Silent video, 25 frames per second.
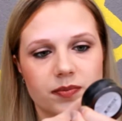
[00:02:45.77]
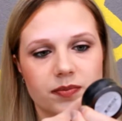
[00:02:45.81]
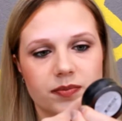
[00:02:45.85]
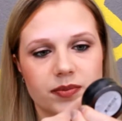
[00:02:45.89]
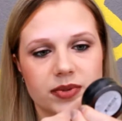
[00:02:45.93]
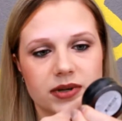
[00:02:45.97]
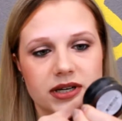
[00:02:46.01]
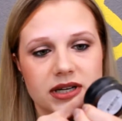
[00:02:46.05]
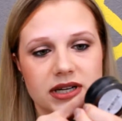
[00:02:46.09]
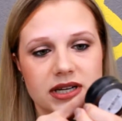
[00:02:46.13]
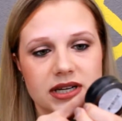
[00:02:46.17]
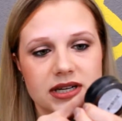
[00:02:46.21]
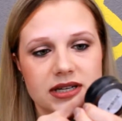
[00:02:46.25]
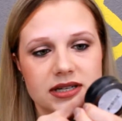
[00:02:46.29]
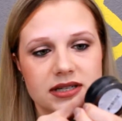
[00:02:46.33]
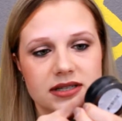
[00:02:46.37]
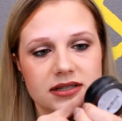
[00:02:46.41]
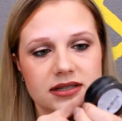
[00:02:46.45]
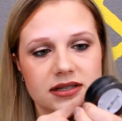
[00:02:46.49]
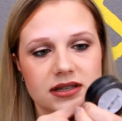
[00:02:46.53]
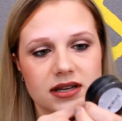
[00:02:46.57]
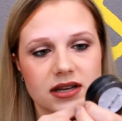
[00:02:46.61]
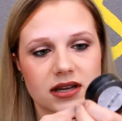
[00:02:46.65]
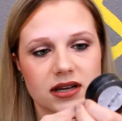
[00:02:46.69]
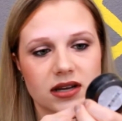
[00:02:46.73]

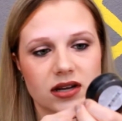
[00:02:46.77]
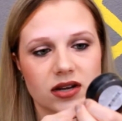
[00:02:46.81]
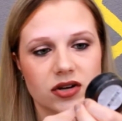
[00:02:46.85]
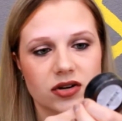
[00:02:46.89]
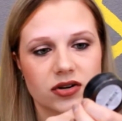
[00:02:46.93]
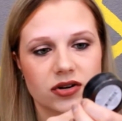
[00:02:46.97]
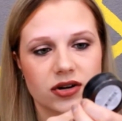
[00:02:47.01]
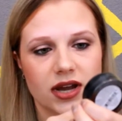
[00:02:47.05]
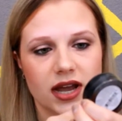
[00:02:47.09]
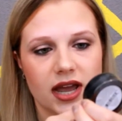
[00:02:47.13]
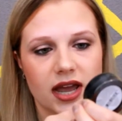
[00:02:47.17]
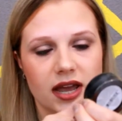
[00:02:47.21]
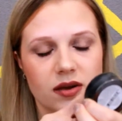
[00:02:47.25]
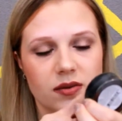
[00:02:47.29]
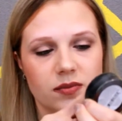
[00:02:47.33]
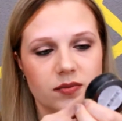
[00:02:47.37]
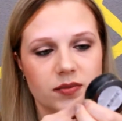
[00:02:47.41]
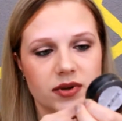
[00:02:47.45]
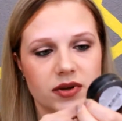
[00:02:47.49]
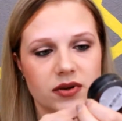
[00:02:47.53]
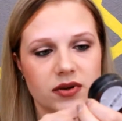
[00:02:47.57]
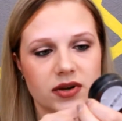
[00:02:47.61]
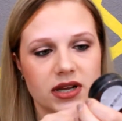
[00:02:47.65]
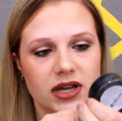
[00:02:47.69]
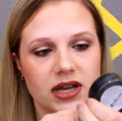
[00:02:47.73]
Japonesque Create
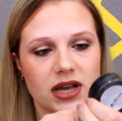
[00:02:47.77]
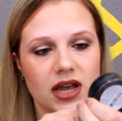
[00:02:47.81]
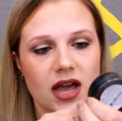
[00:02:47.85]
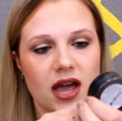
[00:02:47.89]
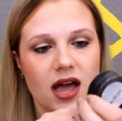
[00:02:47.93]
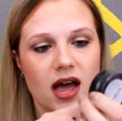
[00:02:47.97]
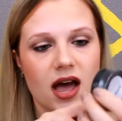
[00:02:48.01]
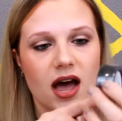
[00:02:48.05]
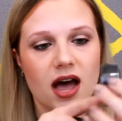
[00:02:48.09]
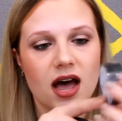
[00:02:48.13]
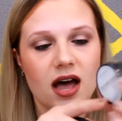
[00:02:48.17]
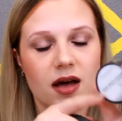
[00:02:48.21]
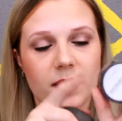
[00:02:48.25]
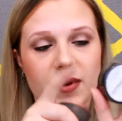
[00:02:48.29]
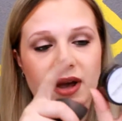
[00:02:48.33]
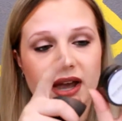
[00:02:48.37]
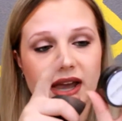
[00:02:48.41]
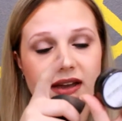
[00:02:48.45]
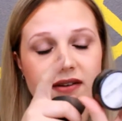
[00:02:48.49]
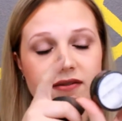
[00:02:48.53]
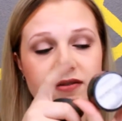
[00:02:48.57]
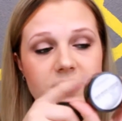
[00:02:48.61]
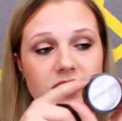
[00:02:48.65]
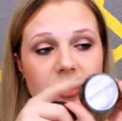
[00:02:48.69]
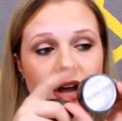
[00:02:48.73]
Beauty. Um, I
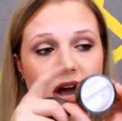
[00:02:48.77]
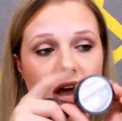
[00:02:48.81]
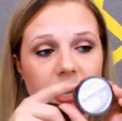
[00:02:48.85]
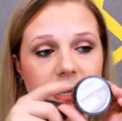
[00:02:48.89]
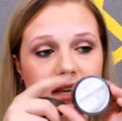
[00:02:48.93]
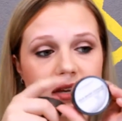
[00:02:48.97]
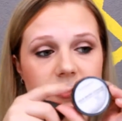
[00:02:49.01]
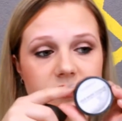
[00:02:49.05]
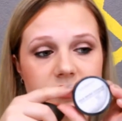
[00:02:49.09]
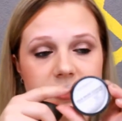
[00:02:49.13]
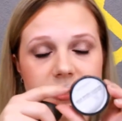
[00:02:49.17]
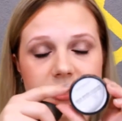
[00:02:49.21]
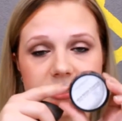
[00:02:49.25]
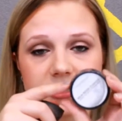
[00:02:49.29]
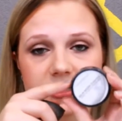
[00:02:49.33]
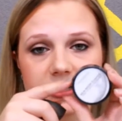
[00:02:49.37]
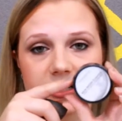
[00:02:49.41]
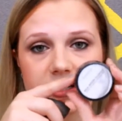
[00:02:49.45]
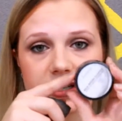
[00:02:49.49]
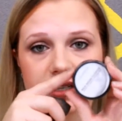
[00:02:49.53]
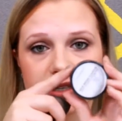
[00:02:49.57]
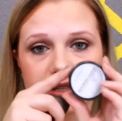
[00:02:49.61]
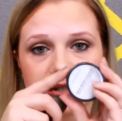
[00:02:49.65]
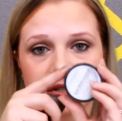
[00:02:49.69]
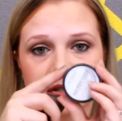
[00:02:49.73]
have not used this
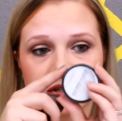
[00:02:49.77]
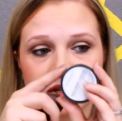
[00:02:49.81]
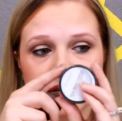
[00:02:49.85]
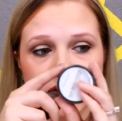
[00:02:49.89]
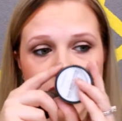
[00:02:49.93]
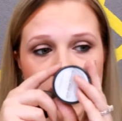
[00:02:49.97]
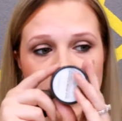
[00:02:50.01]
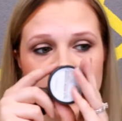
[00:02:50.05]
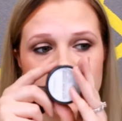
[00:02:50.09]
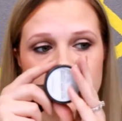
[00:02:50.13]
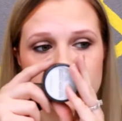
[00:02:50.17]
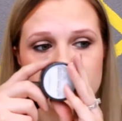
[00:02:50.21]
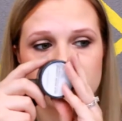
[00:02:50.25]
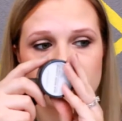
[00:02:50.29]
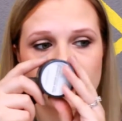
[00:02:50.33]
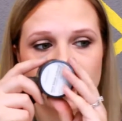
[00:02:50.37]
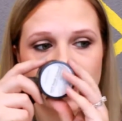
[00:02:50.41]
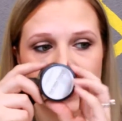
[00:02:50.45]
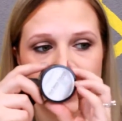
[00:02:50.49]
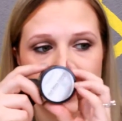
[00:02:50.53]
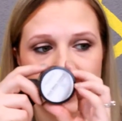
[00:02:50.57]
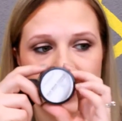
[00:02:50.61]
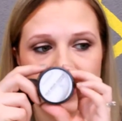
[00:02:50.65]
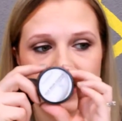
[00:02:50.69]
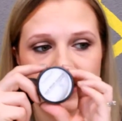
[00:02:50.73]
cleanser yet, so
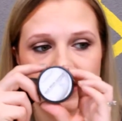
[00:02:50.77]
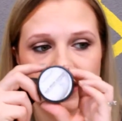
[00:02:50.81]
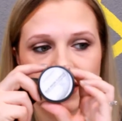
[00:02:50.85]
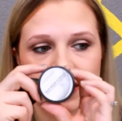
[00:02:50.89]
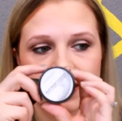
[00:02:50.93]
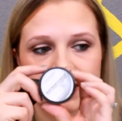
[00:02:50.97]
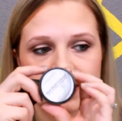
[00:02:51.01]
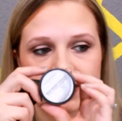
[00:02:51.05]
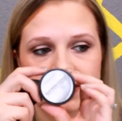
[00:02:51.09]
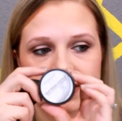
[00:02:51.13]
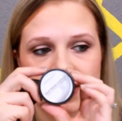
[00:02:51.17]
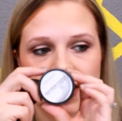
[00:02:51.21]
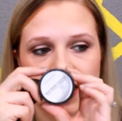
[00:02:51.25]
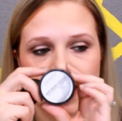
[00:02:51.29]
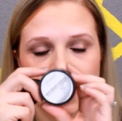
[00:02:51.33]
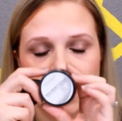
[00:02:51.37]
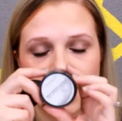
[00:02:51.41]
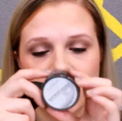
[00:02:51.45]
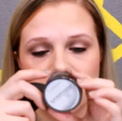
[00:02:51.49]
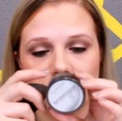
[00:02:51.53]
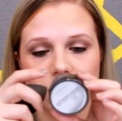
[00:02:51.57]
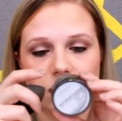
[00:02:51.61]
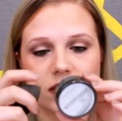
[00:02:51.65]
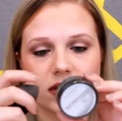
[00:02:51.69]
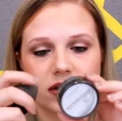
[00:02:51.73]
I cannot
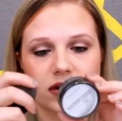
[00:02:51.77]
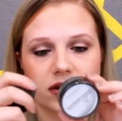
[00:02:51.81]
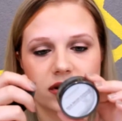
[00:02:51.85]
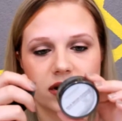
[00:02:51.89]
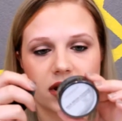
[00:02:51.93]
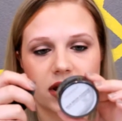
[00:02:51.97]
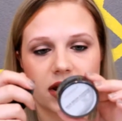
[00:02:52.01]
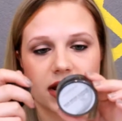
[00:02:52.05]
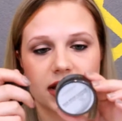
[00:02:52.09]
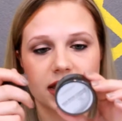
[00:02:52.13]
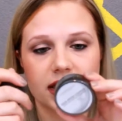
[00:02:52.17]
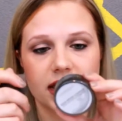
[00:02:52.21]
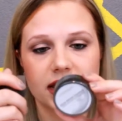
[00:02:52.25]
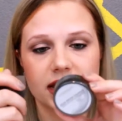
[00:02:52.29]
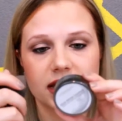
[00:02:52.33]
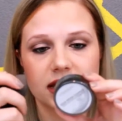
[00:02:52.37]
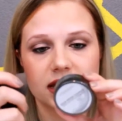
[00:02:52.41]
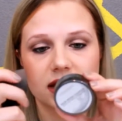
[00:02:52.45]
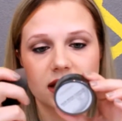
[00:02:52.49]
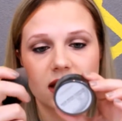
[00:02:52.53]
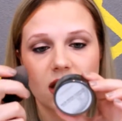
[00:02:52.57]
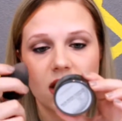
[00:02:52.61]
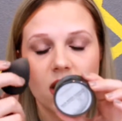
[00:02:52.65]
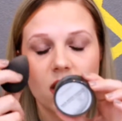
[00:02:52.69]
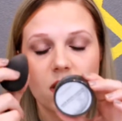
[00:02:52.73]
say whether or not I like
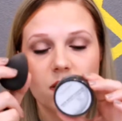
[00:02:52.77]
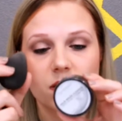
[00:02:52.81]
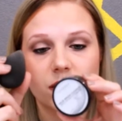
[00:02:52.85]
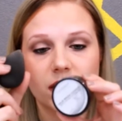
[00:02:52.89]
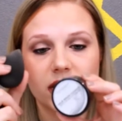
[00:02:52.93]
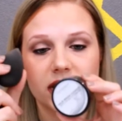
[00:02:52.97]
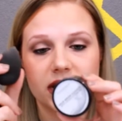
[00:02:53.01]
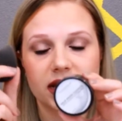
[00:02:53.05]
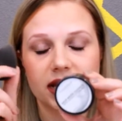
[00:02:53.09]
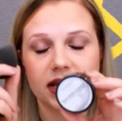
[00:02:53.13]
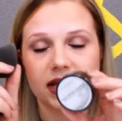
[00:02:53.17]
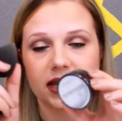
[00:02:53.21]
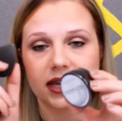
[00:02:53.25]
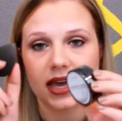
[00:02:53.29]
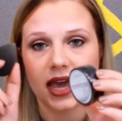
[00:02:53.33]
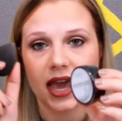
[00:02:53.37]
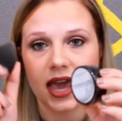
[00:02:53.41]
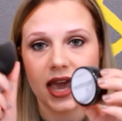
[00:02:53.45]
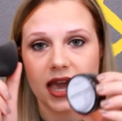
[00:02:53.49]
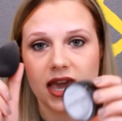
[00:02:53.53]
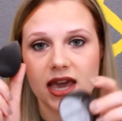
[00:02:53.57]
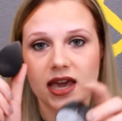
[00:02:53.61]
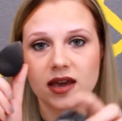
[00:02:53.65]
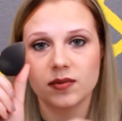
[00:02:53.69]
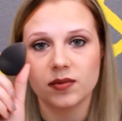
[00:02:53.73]
it, but it
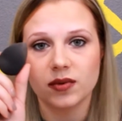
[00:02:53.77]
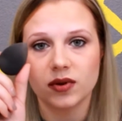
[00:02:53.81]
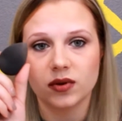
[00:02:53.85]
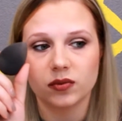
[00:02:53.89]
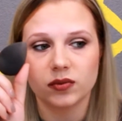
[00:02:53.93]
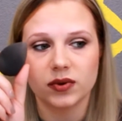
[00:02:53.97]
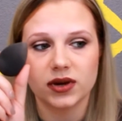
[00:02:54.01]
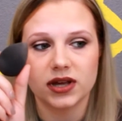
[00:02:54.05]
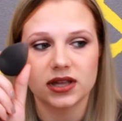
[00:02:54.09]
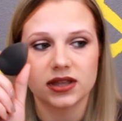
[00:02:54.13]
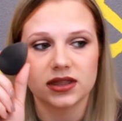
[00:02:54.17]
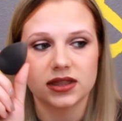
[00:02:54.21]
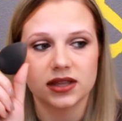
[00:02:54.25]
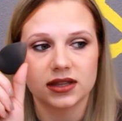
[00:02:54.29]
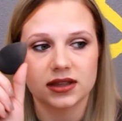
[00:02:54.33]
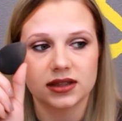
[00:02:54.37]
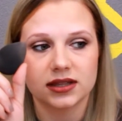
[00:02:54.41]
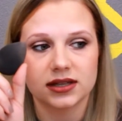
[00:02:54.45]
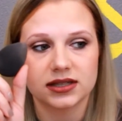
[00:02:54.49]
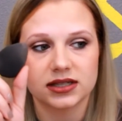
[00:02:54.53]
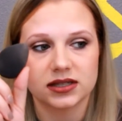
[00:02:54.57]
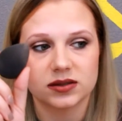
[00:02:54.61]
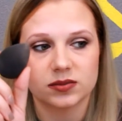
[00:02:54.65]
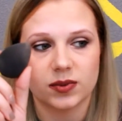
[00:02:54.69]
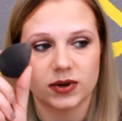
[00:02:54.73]
came with
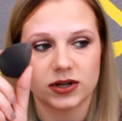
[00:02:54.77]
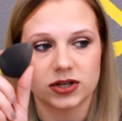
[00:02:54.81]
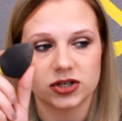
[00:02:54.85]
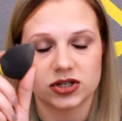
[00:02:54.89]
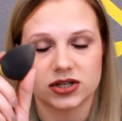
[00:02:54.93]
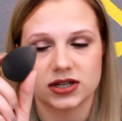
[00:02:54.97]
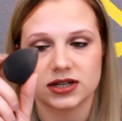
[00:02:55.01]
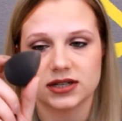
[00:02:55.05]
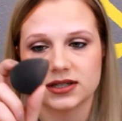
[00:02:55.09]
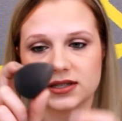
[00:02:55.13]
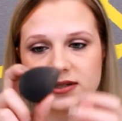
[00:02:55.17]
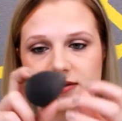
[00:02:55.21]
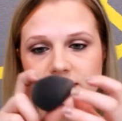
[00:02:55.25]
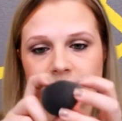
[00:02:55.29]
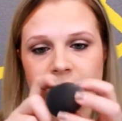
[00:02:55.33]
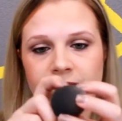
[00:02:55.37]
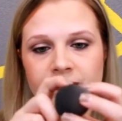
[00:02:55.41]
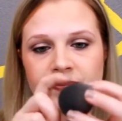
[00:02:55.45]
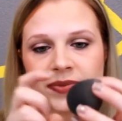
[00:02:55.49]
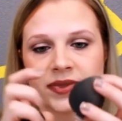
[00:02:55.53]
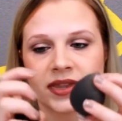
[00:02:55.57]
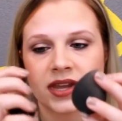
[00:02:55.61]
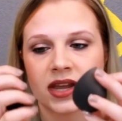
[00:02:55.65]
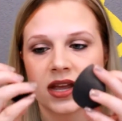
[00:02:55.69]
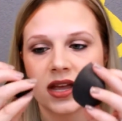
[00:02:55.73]
the sponges.
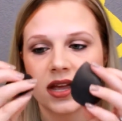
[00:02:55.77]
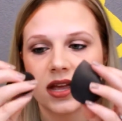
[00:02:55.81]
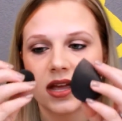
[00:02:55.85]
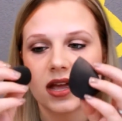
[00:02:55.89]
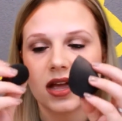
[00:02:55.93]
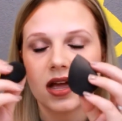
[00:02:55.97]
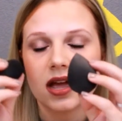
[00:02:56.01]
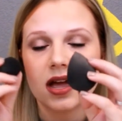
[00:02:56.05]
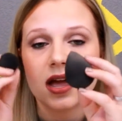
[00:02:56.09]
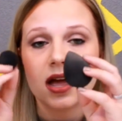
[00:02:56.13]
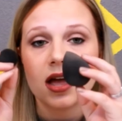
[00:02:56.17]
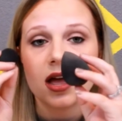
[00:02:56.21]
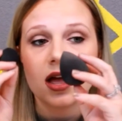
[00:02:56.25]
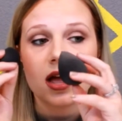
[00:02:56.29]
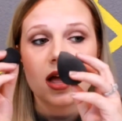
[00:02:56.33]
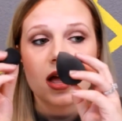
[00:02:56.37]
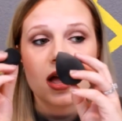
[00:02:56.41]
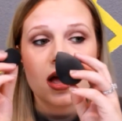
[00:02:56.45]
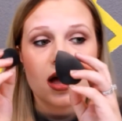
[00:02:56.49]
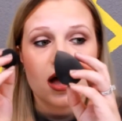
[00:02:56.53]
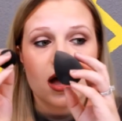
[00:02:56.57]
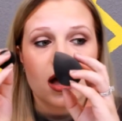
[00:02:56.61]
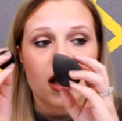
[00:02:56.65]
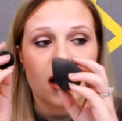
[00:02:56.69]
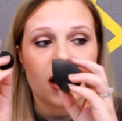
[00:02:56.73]

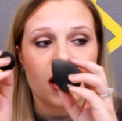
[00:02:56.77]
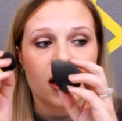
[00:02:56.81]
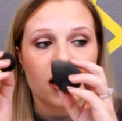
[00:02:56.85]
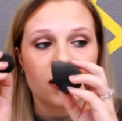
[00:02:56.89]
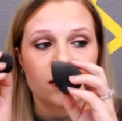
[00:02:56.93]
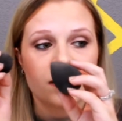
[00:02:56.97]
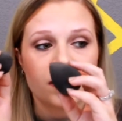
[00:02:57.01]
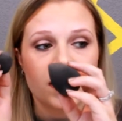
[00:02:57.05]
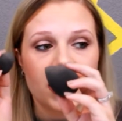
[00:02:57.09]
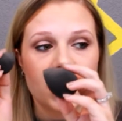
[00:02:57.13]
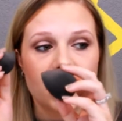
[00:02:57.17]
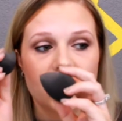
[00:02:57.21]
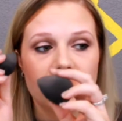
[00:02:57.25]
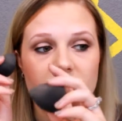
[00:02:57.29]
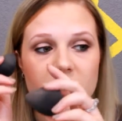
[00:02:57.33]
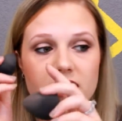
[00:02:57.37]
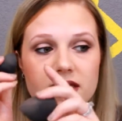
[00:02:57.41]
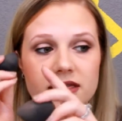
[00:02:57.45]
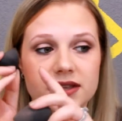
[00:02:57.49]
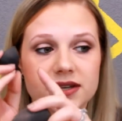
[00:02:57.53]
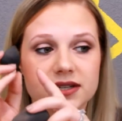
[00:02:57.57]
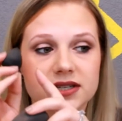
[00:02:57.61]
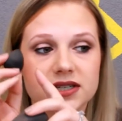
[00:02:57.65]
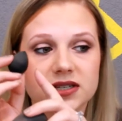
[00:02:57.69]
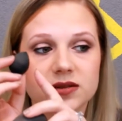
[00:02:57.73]
Um,
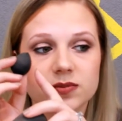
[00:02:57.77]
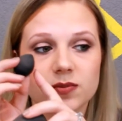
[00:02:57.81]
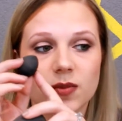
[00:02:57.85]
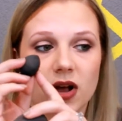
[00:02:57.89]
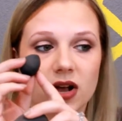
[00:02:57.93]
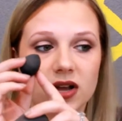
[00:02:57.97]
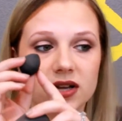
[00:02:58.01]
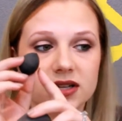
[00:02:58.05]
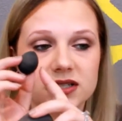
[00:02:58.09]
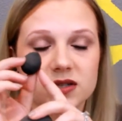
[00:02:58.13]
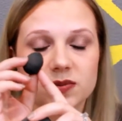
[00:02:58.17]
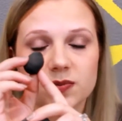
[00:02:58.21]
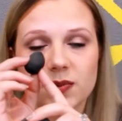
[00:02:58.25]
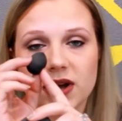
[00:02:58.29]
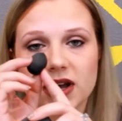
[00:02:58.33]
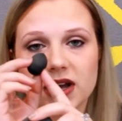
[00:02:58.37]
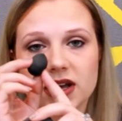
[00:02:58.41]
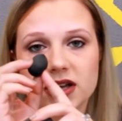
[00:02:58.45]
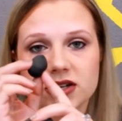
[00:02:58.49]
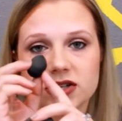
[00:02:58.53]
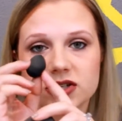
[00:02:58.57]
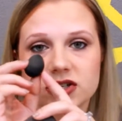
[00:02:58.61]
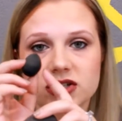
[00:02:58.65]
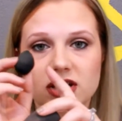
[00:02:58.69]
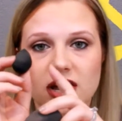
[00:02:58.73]
the small
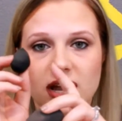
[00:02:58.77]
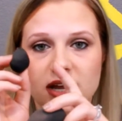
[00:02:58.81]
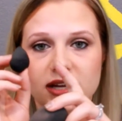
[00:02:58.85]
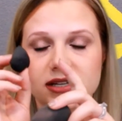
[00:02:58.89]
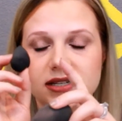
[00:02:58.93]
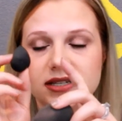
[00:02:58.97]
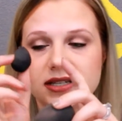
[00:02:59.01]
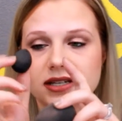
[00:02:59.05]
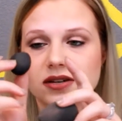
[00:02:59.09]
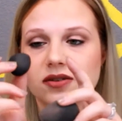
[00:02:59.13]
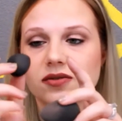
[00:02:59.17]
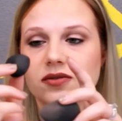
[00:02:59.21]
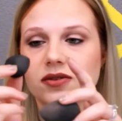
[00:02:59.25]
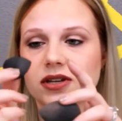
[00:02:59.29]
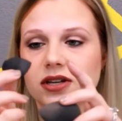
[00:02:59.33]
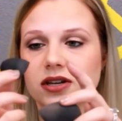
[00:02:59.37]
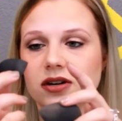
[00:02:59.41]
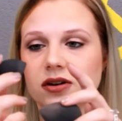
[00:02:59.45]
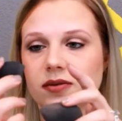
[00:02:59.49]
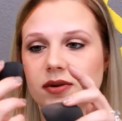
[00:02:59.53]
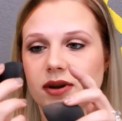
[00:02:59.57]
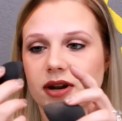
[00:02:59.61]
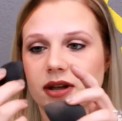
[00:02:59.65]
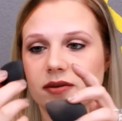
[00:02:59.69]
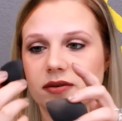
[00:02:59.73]
sponge, I didn't really
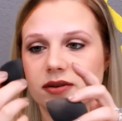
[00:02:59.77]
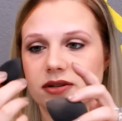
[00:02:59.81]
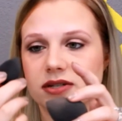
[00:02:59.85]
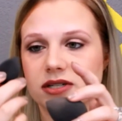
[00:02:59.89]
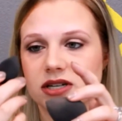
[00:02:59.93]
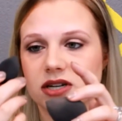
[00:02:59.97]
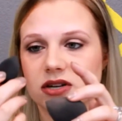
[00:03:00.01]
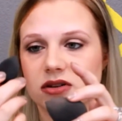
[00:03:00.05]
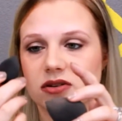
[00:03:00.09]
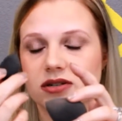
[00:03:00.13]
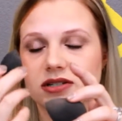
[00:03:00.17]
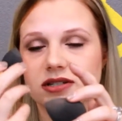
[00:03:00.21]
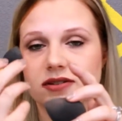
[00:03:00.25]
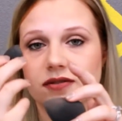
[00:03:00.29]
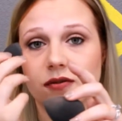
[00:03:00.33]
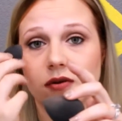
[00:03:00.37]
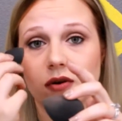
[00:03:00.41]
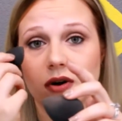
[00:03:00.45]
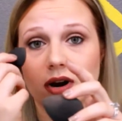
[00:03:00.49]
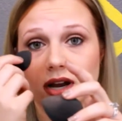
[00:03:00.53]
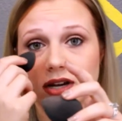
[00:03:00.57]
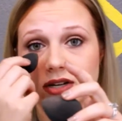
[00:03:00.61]
know what I was going to use it for.